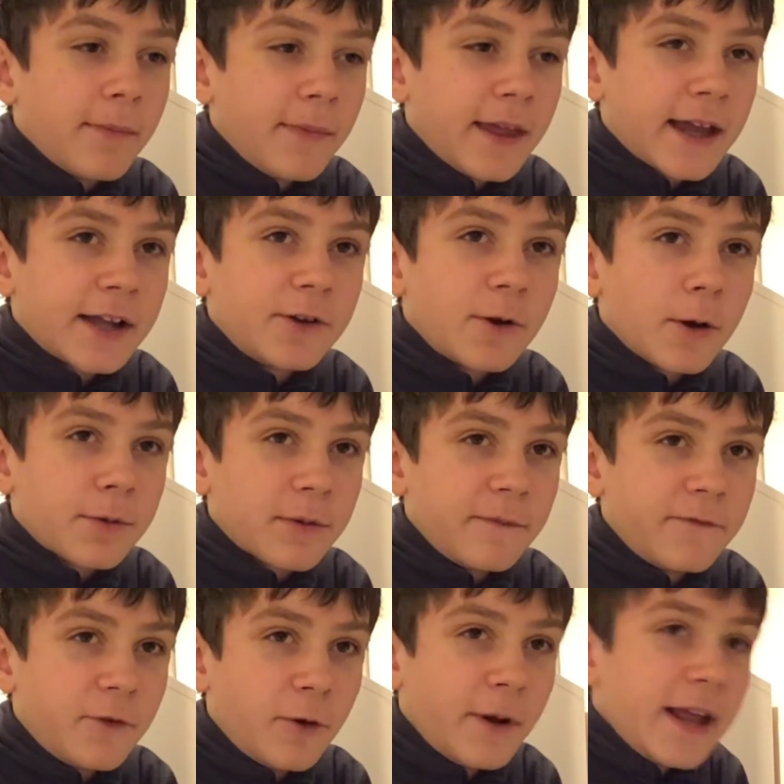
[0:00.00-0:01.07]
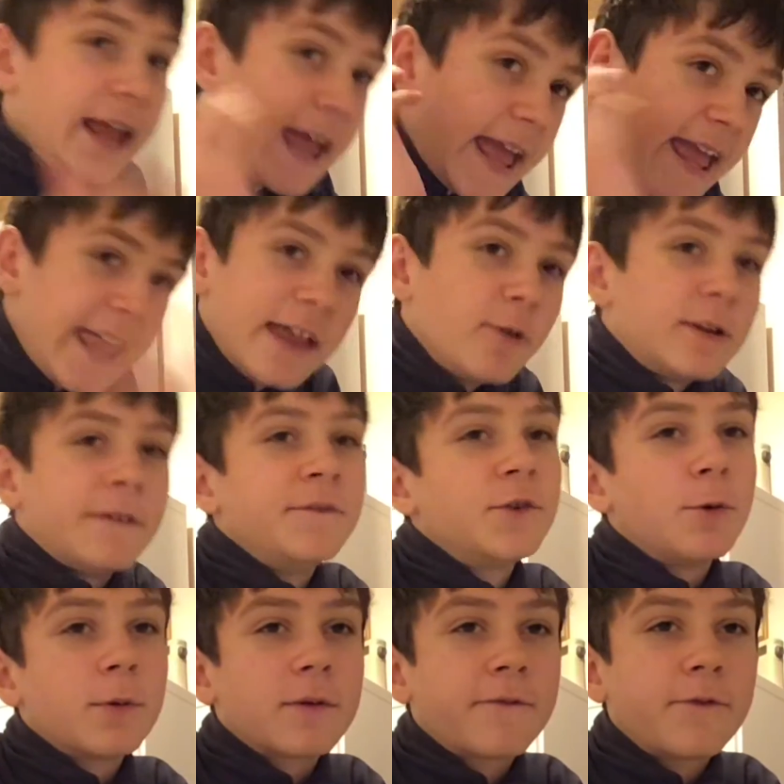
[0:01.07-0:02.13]
and you ask him for it, he will definitely
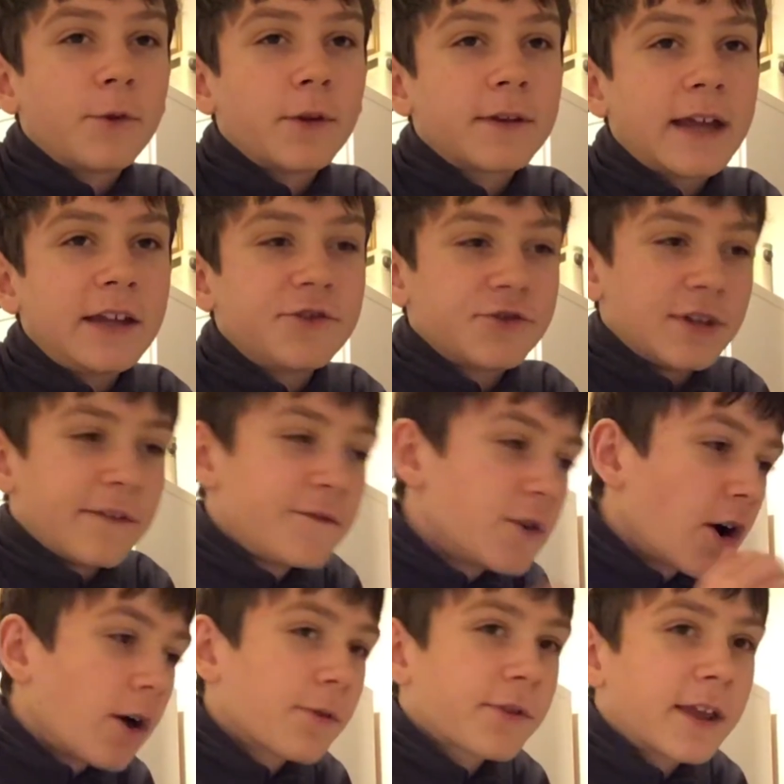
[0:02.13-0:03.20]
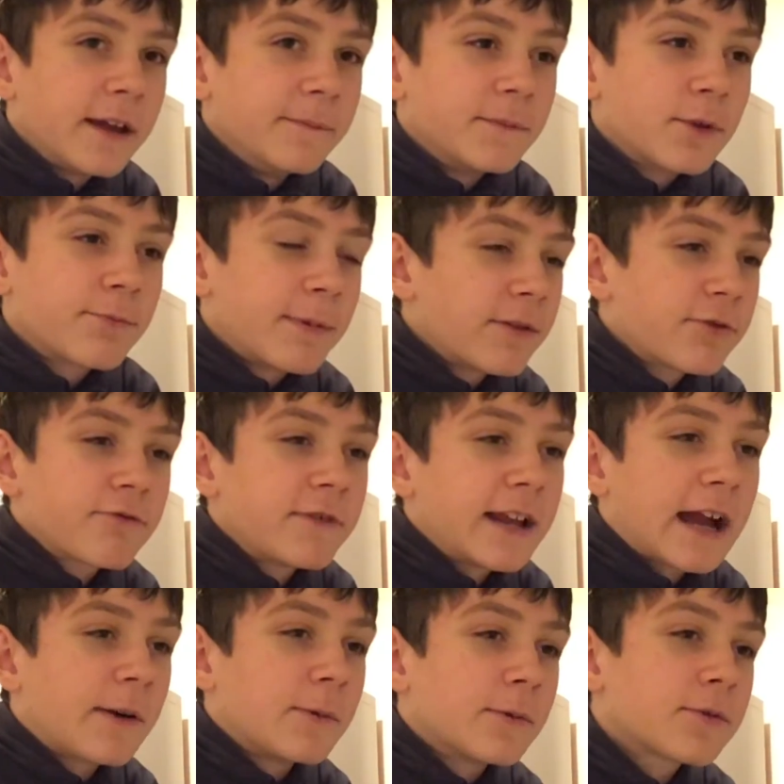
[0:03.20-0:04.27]
do it with full attention. If you ask him to spend 3
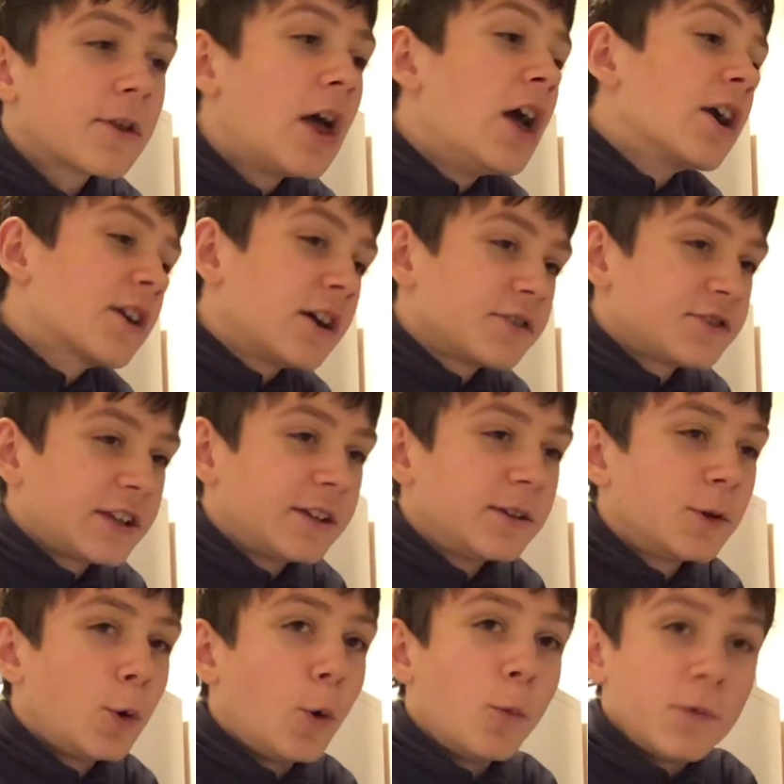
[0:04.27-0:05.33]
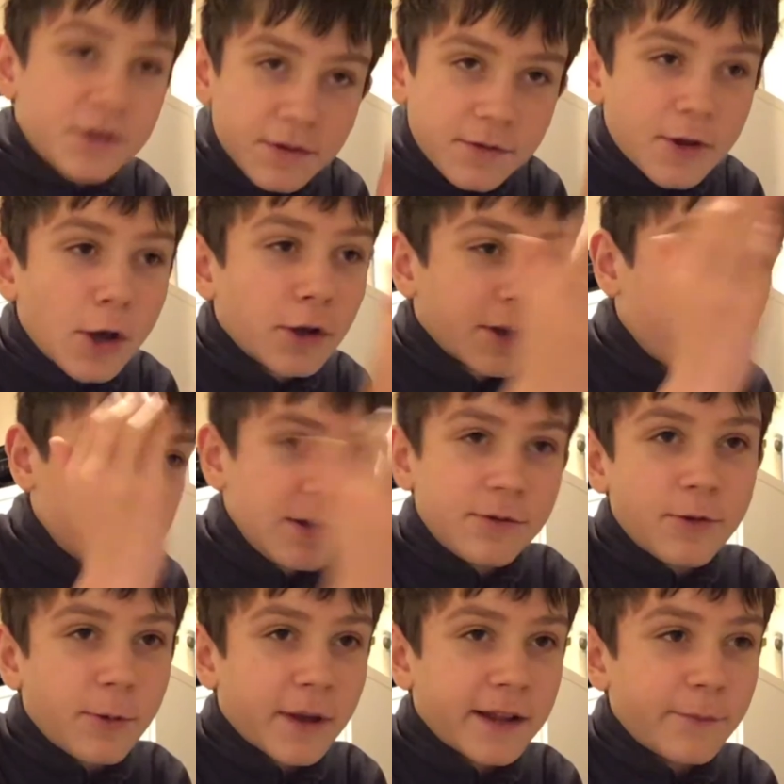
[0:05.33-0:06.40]
hours cutting the lawn, which is garden, which he's
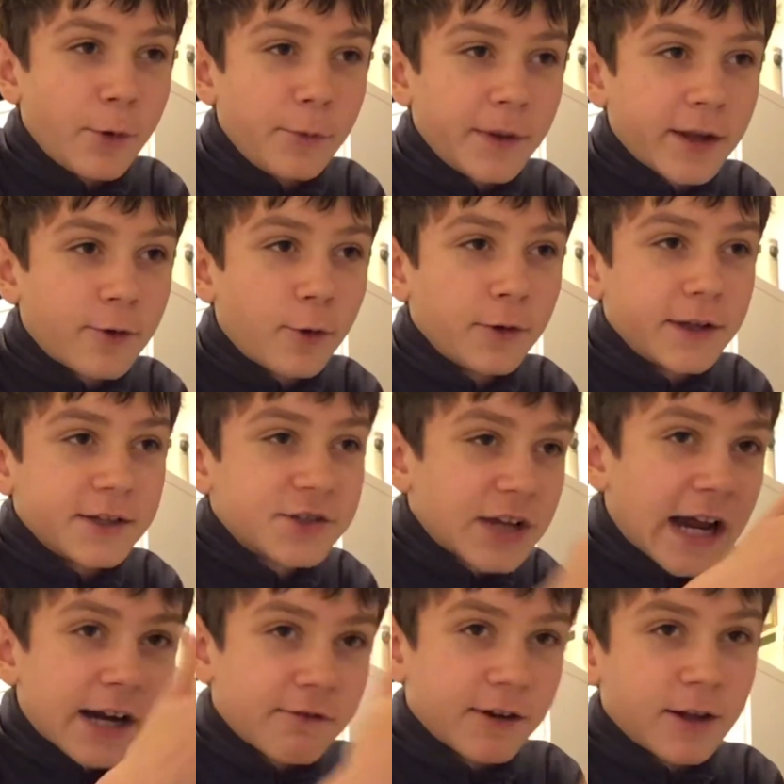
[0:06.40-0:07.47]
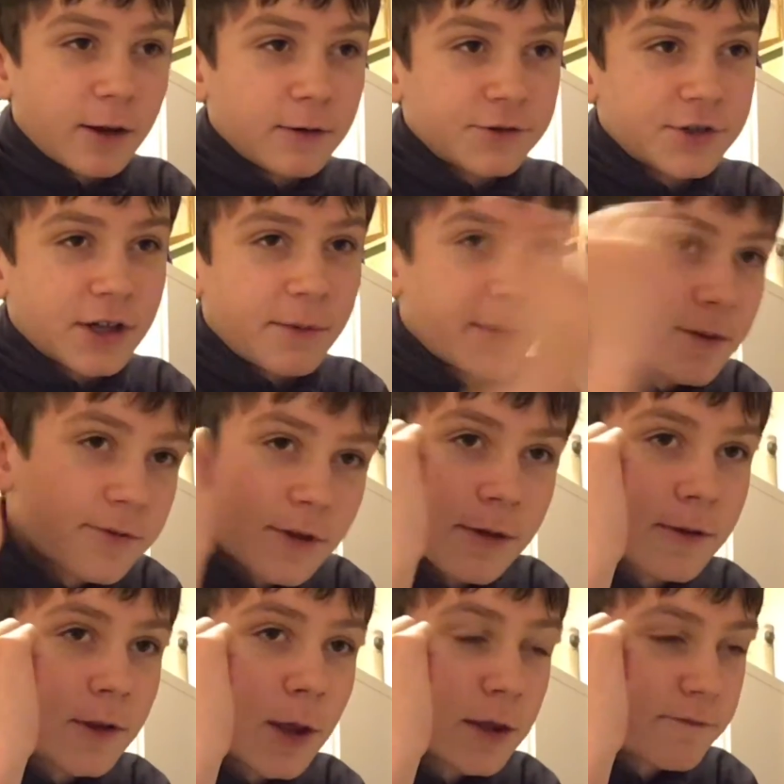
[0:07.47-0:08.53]
doing at the moment in college, agriculture, like we
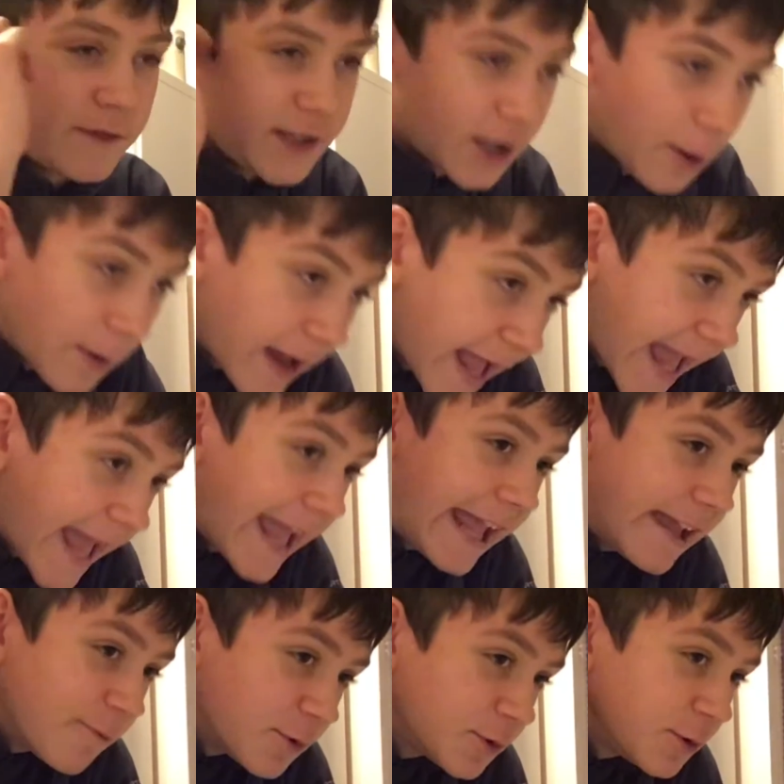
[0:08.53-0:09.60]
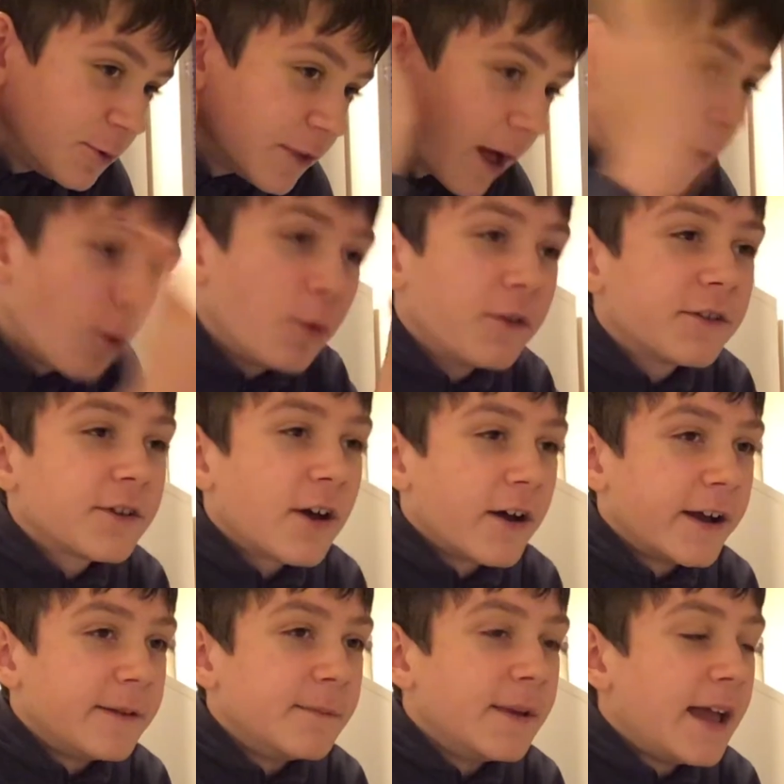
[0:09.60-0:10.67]
discussed last video, he would do that all the
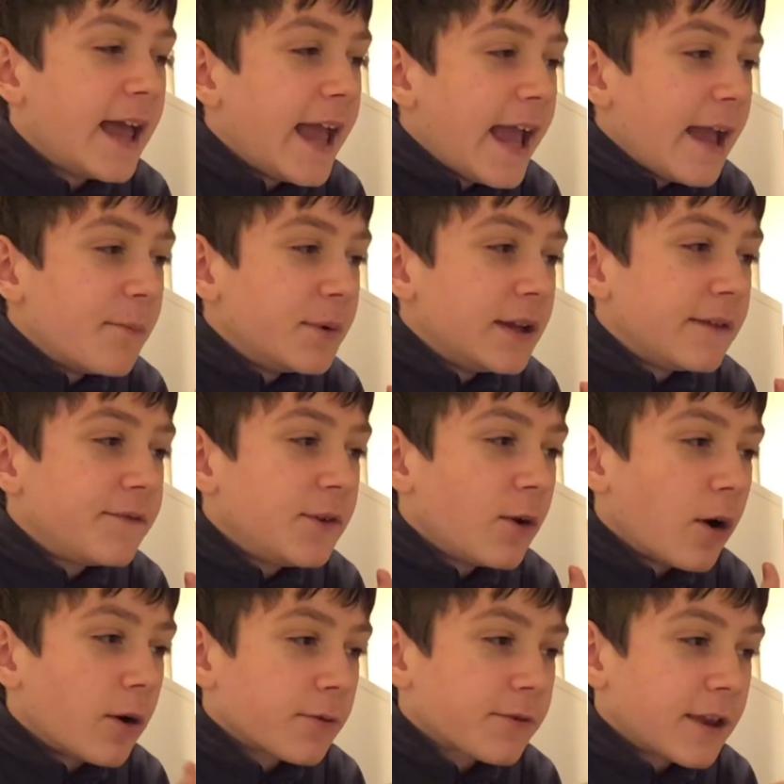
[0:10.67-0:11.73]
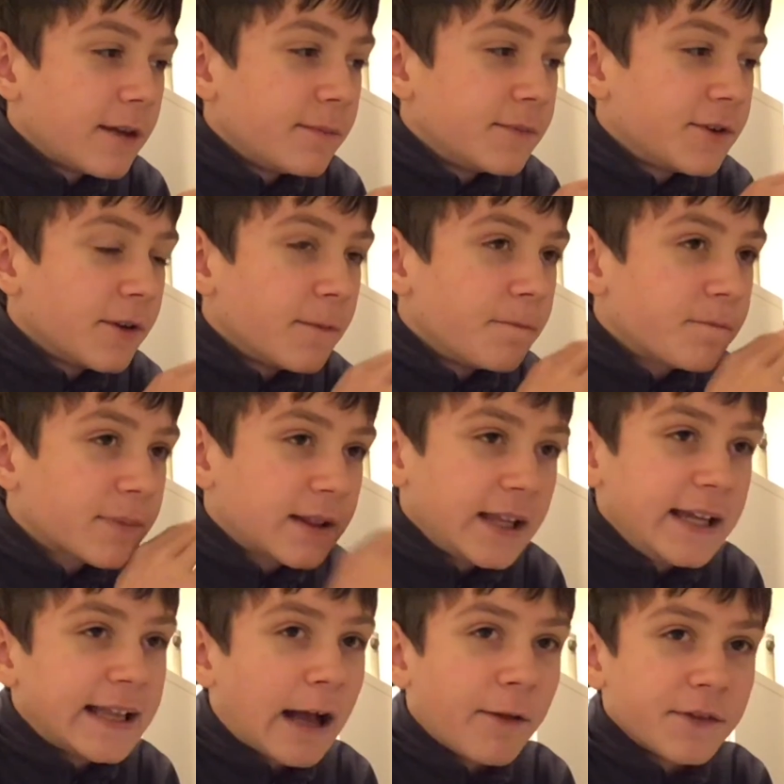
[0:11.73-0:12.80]
time. But if you asked him to
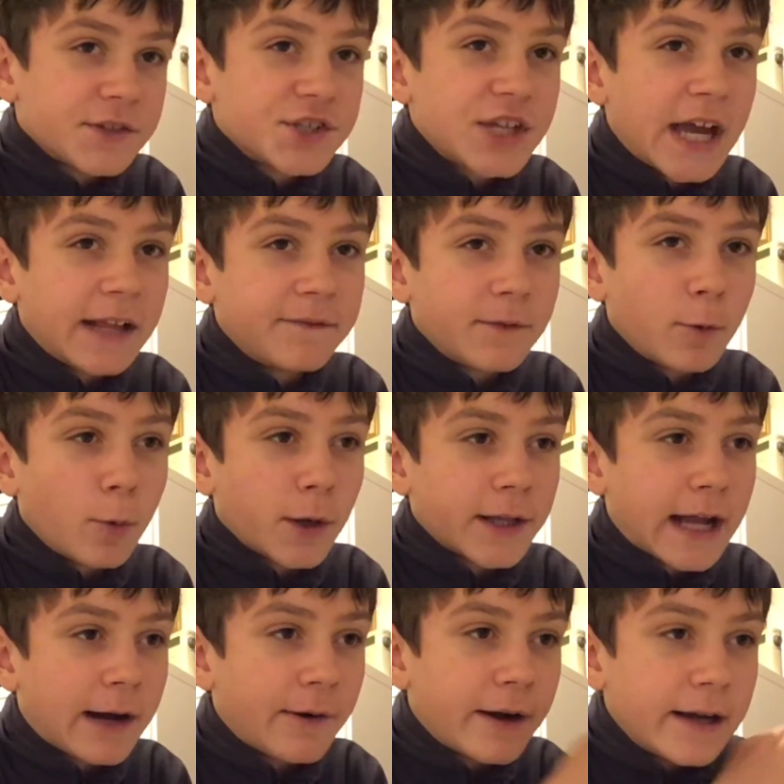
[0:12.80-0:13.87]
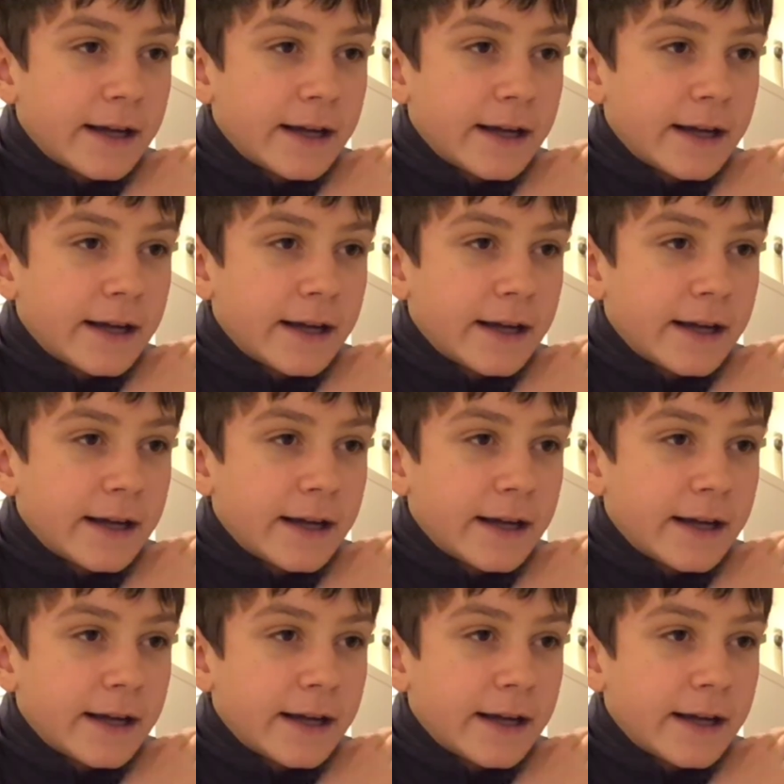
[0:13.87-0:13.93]
clean out the shed for 1 hour,